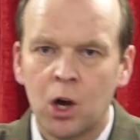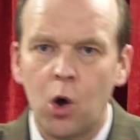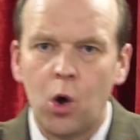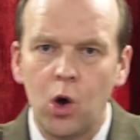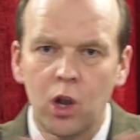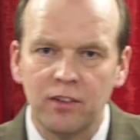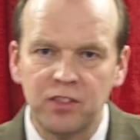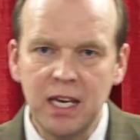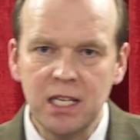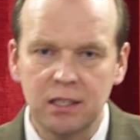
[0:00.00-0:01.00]
all of
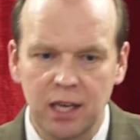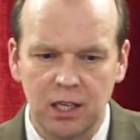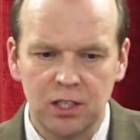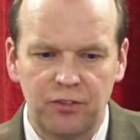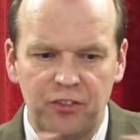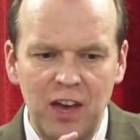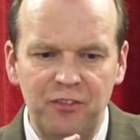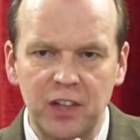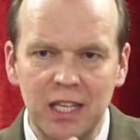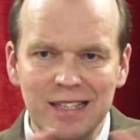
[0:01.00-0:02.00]
these things,
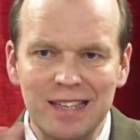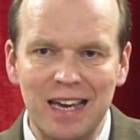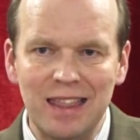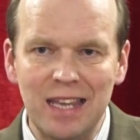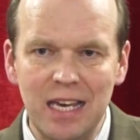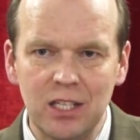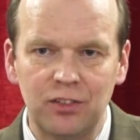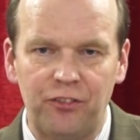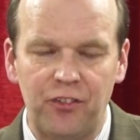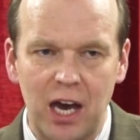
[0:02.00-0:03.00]
faithfulness in these
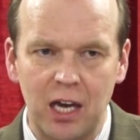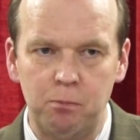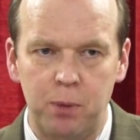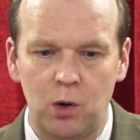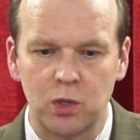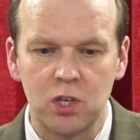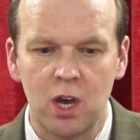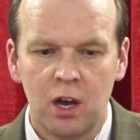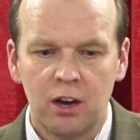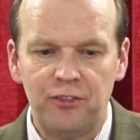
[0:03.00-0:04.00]
five points,
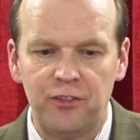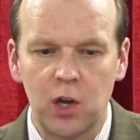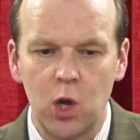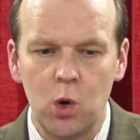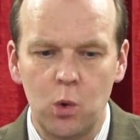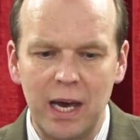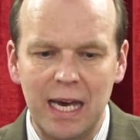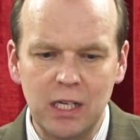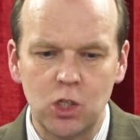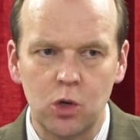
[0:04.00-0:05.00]
flow
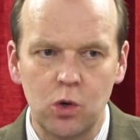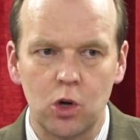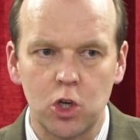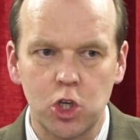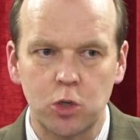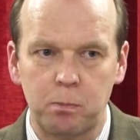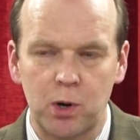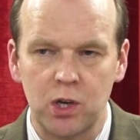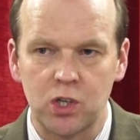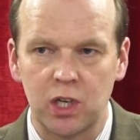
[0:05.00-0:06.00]
into your
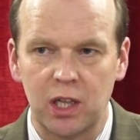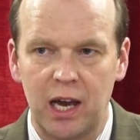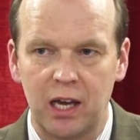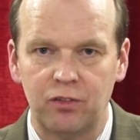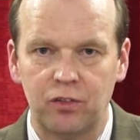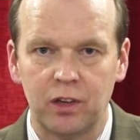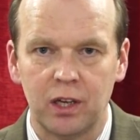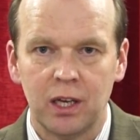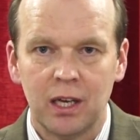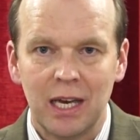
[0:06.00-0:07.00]
spiritual life
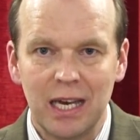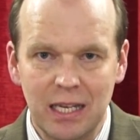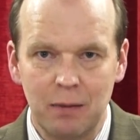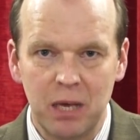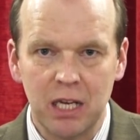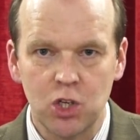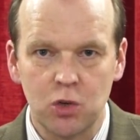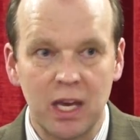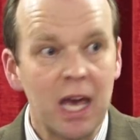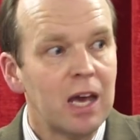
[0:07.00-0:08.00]
in the
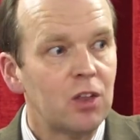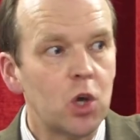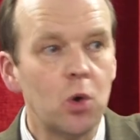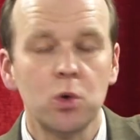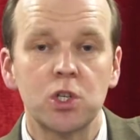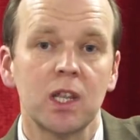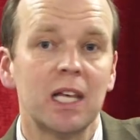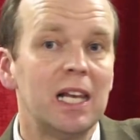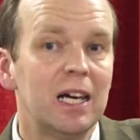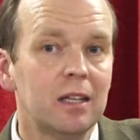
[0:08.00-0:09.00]
ministry. Those are
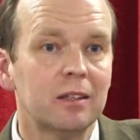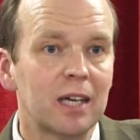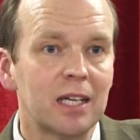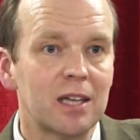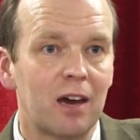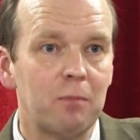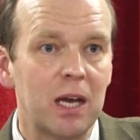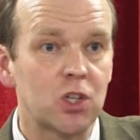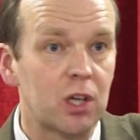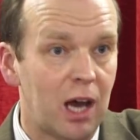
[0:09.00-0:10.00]
the little things I've
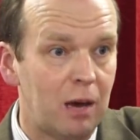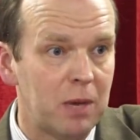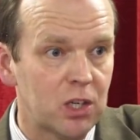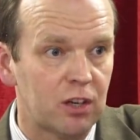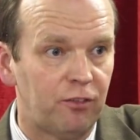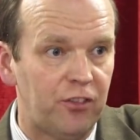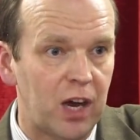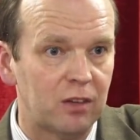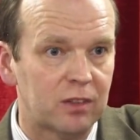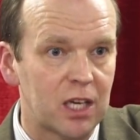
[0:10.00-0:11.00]
mentioned. I mentioned
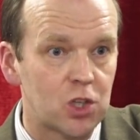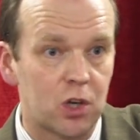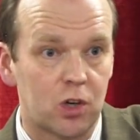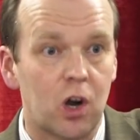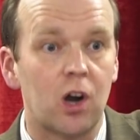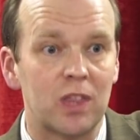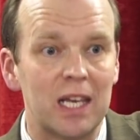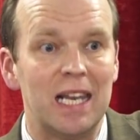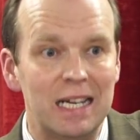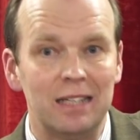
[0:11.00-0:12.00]
five things that are the
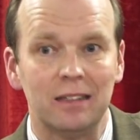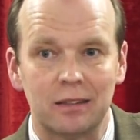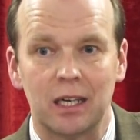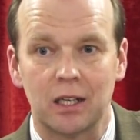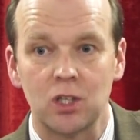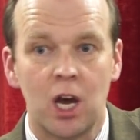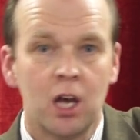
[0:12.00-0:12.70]
little things,